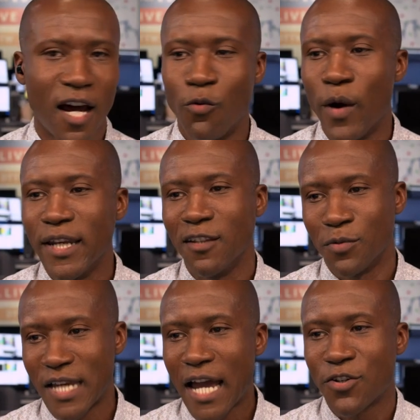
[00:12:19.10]
on Wendy's,
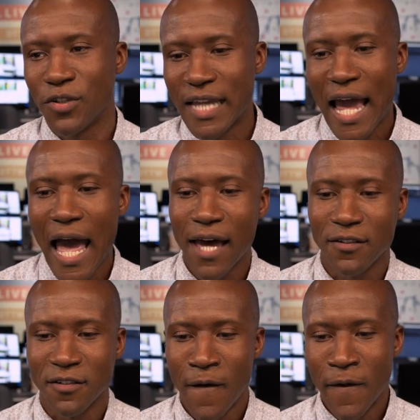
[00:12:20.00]
which actually
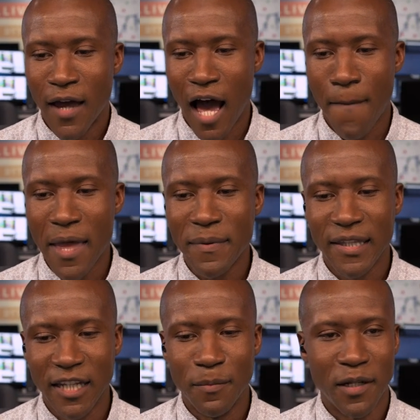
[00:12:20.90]
has maybe a
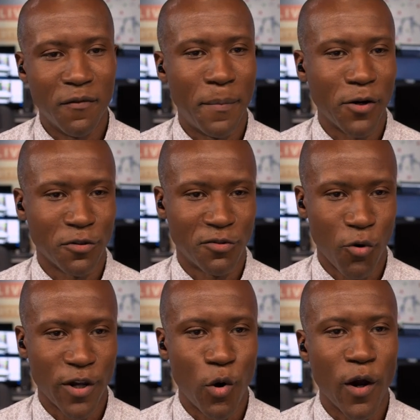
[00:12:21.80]
little bit of a better
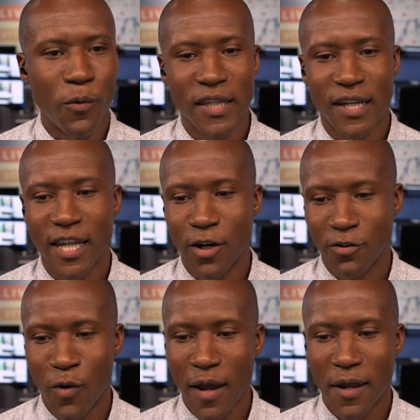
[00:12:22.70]
story going with it
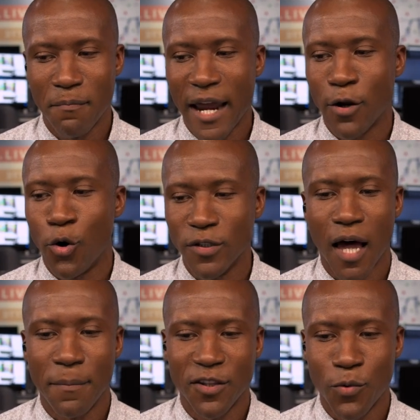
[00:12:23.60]
here. Why it might hold
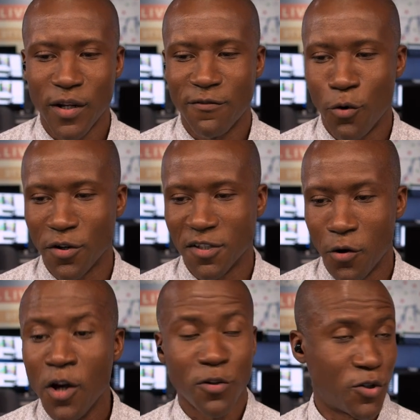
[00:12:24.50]
up at 24,
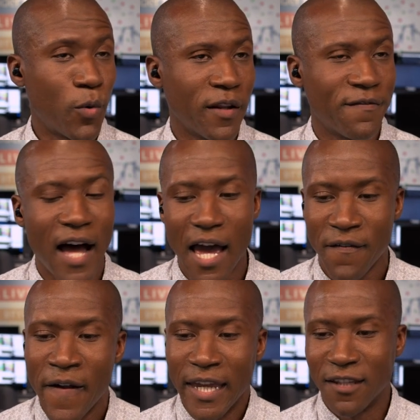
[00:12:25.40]
so sorry, 25.
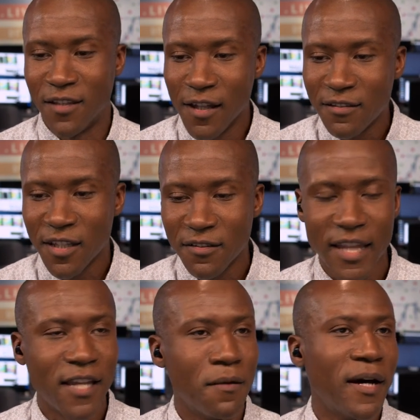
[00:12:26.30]
It does still
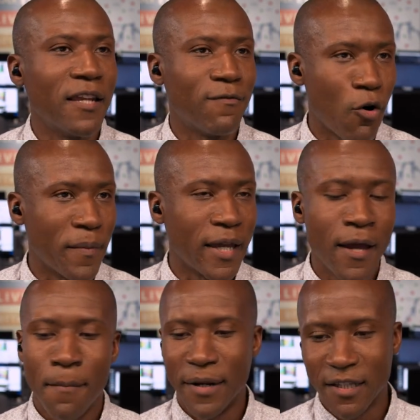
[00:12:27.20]
stay in the money for me,
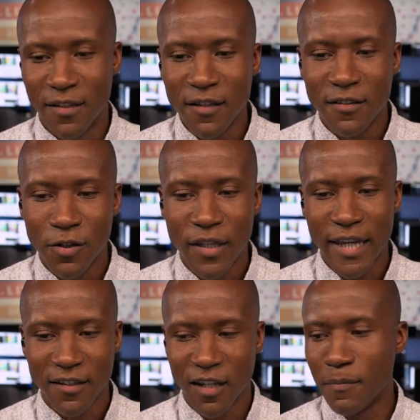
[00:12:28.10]
but it doesn't look like
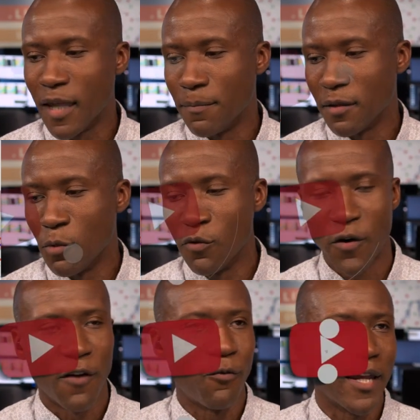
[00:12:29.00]
it's going to be a big mover.
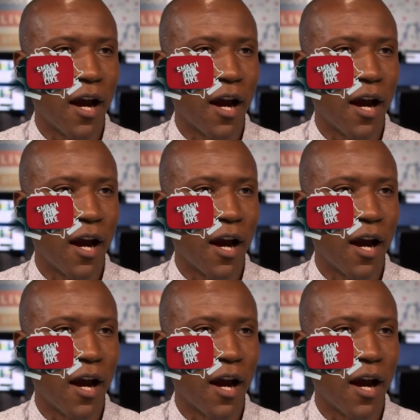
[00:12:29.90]
If we